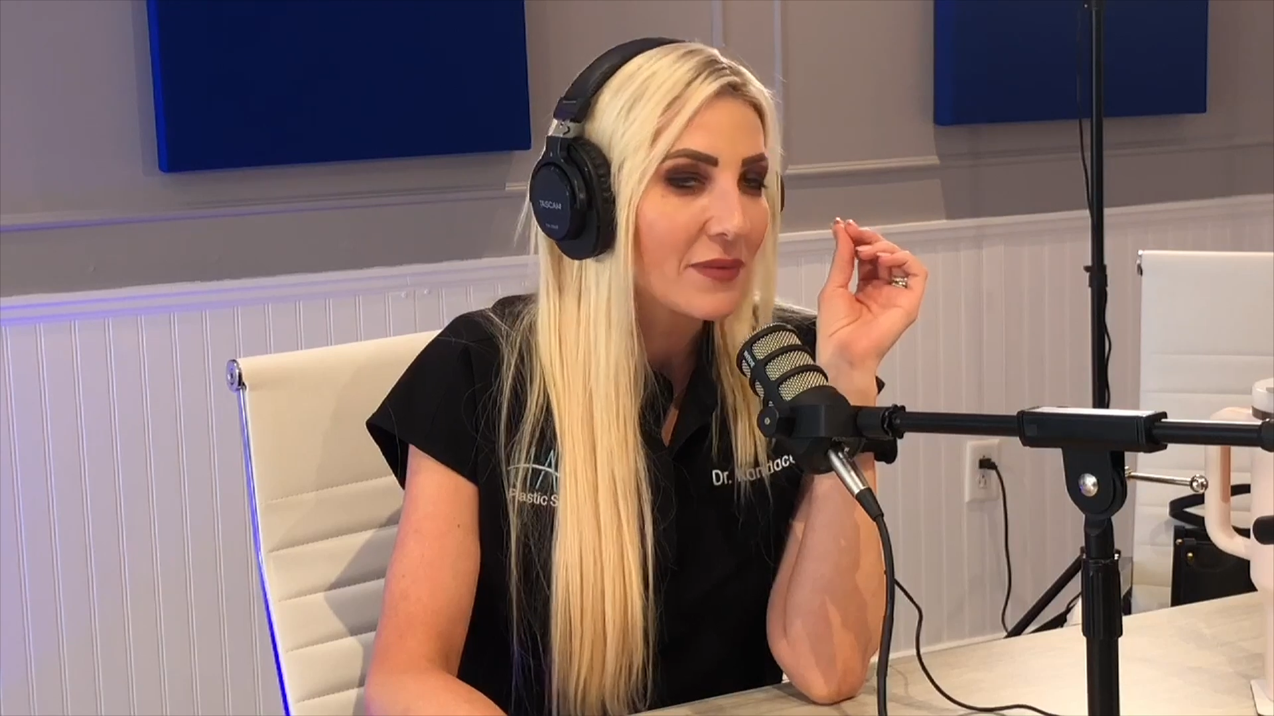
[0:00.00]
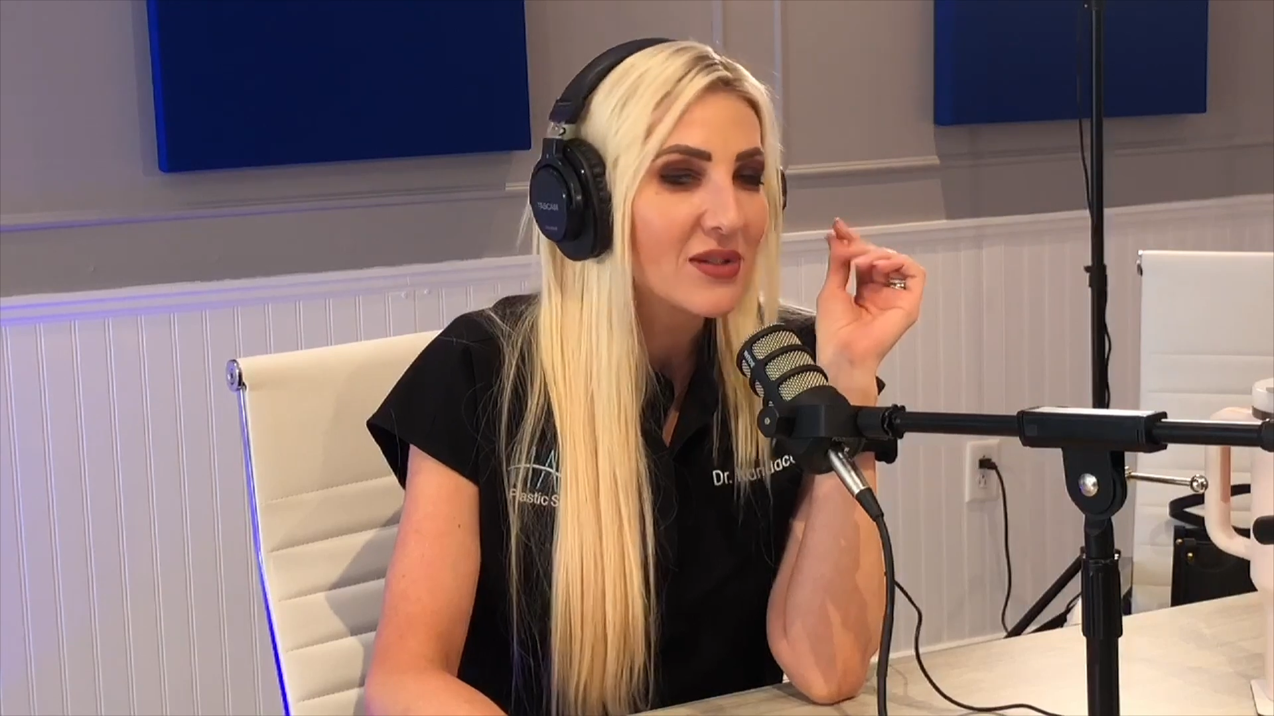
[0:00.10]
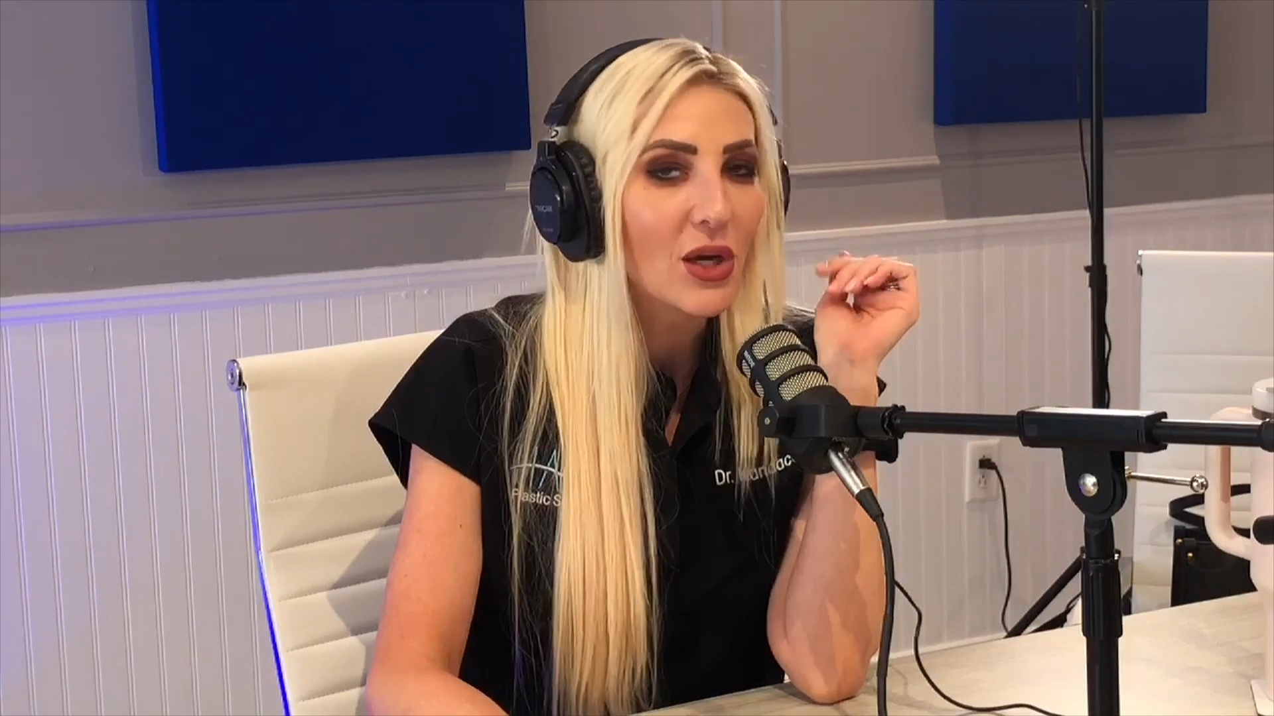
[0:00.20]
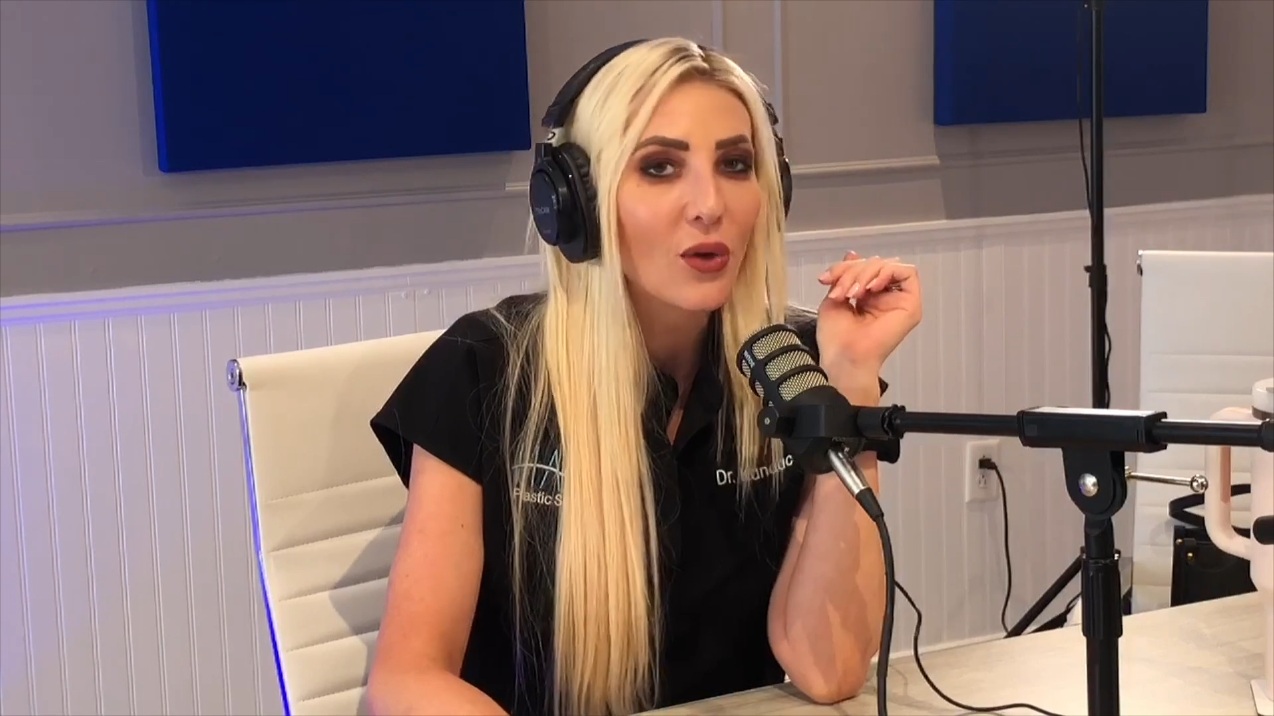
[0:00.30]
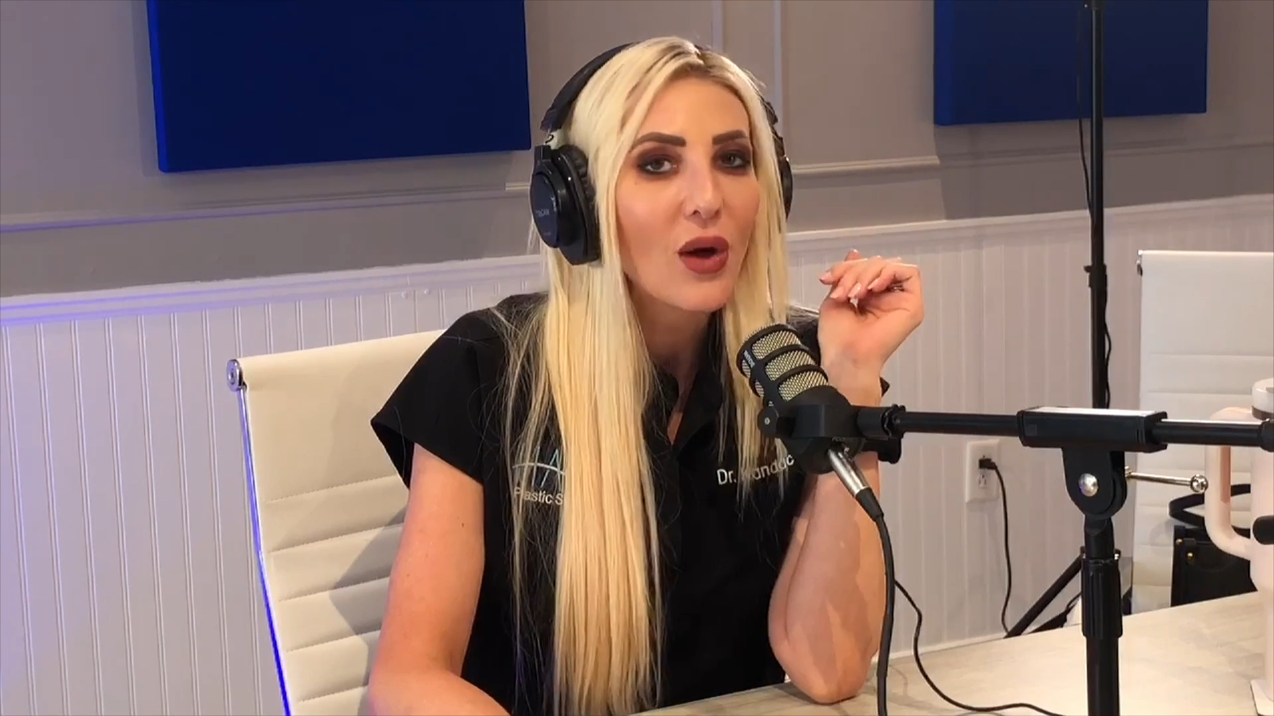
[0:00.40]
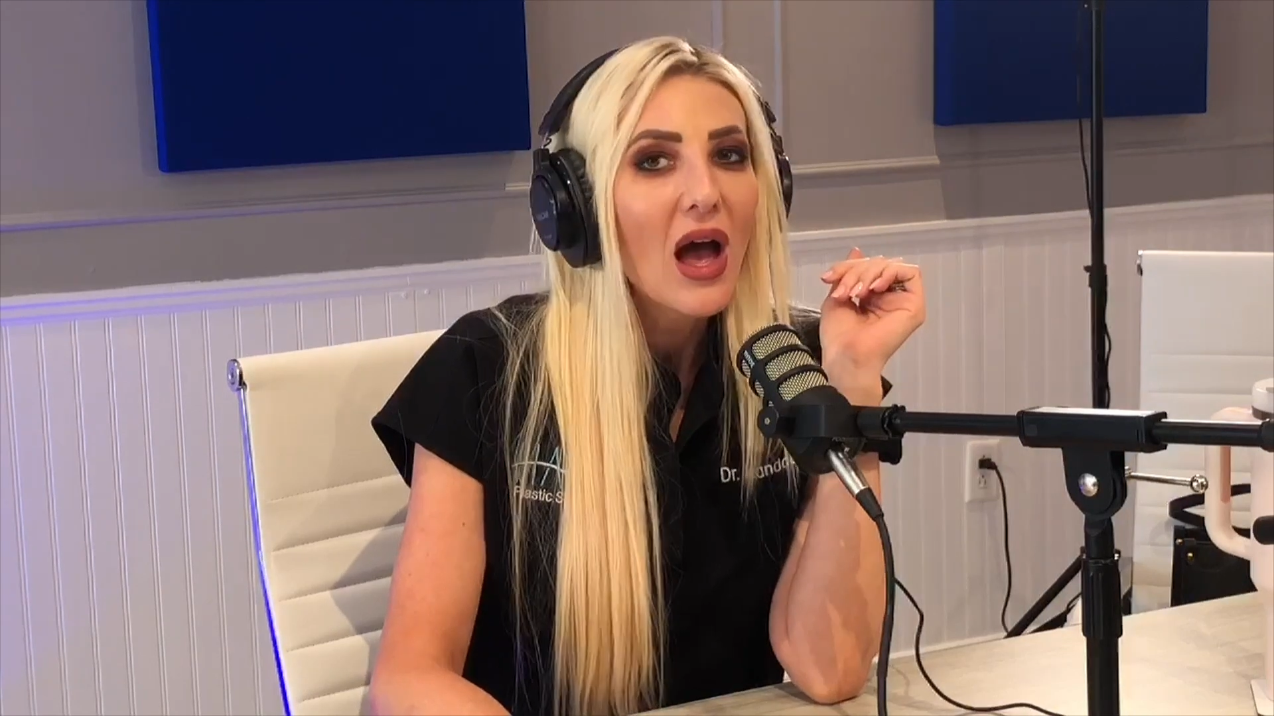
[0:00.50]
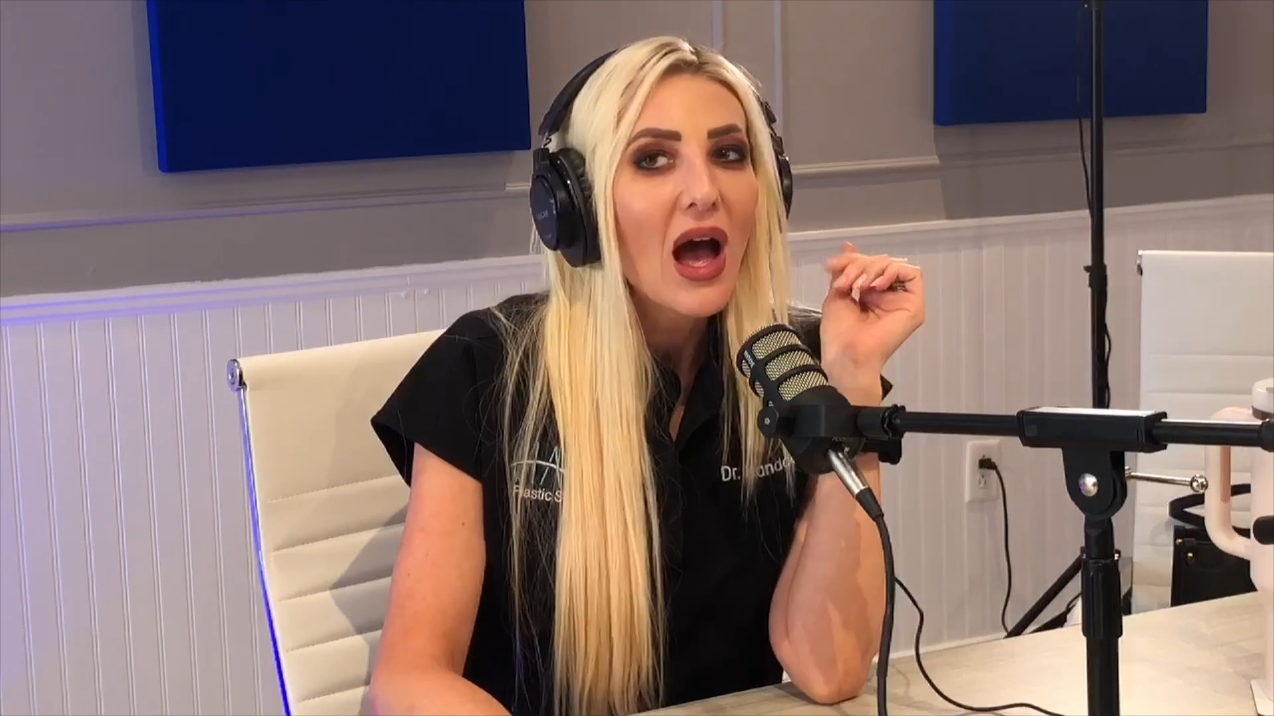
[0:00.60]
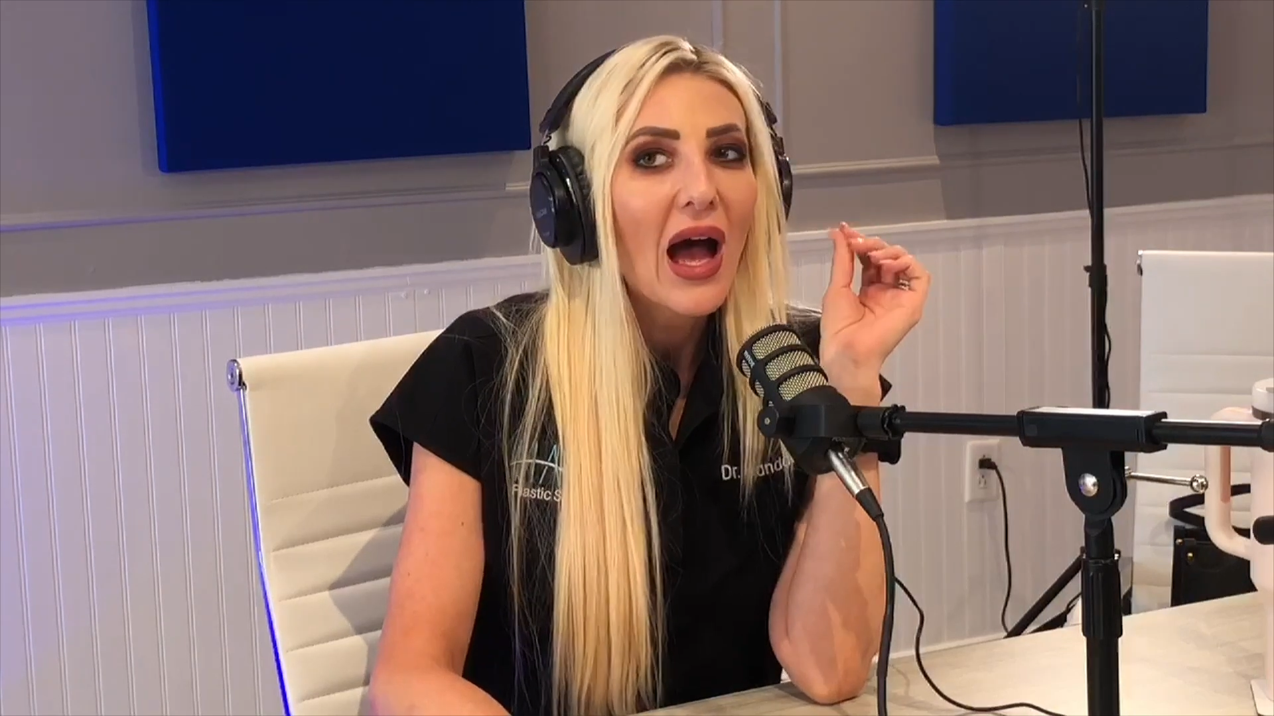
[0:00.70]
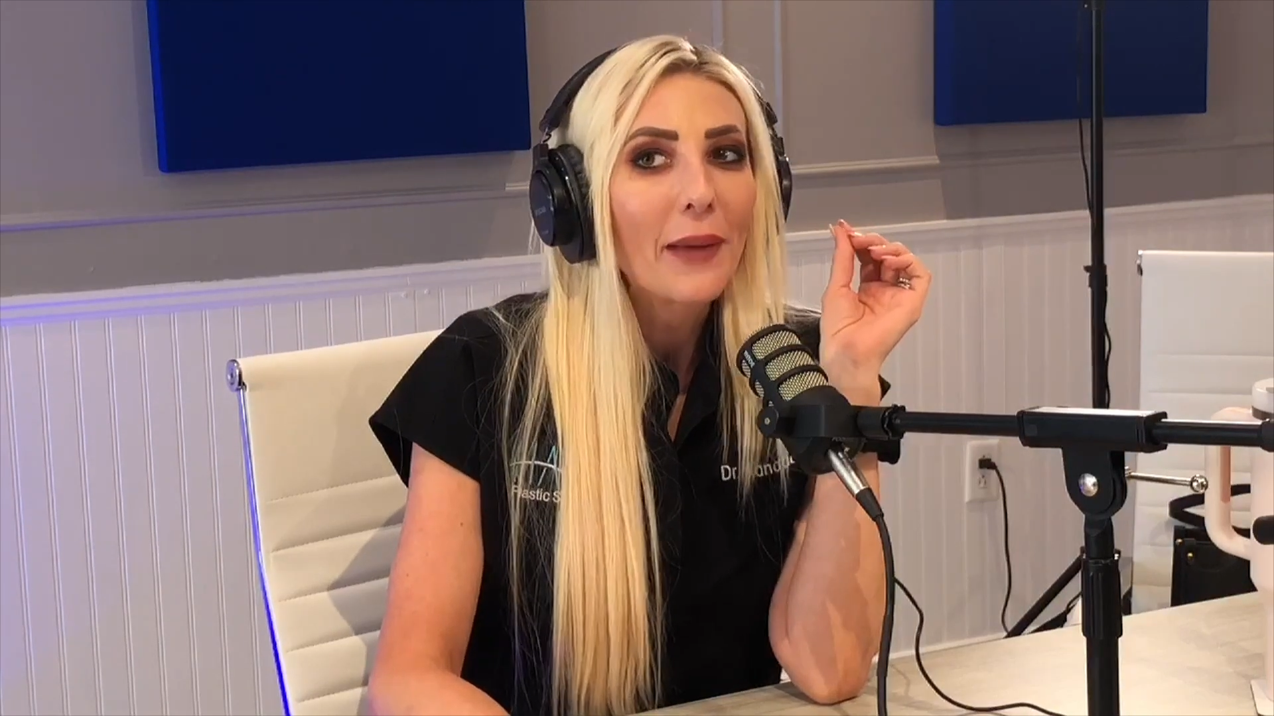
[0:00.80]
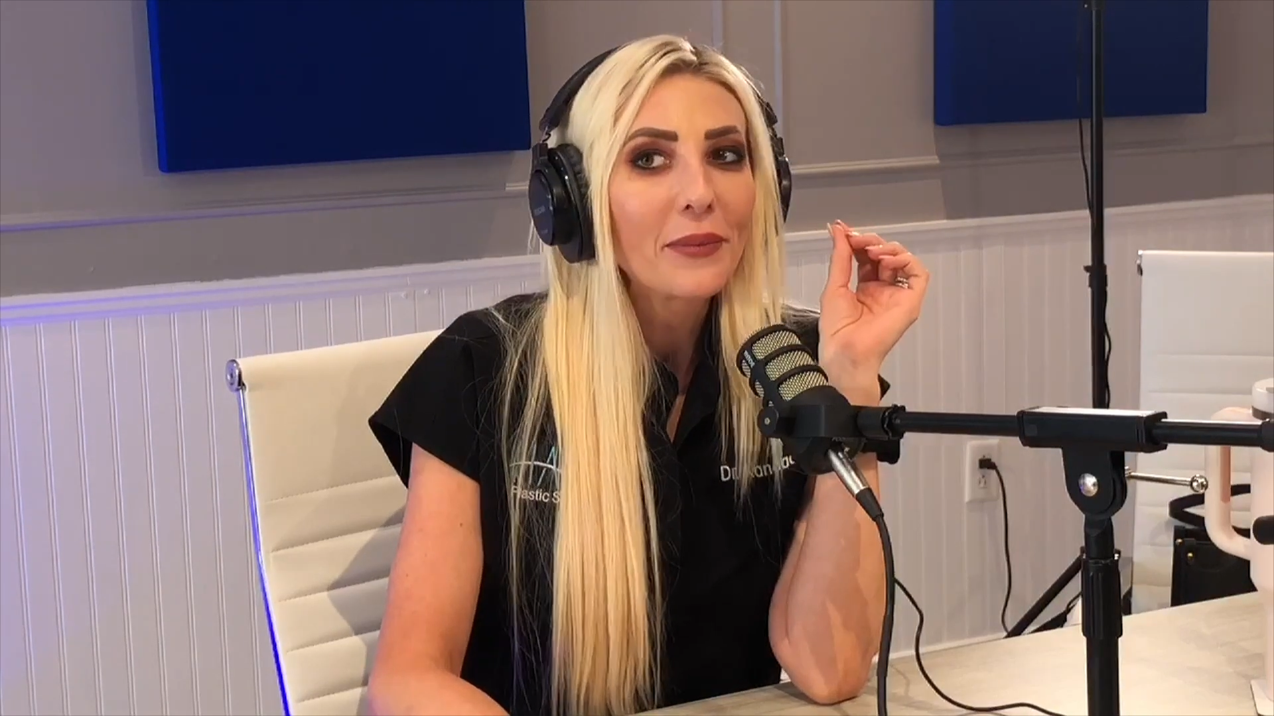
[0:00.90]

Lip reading: So I'm going to...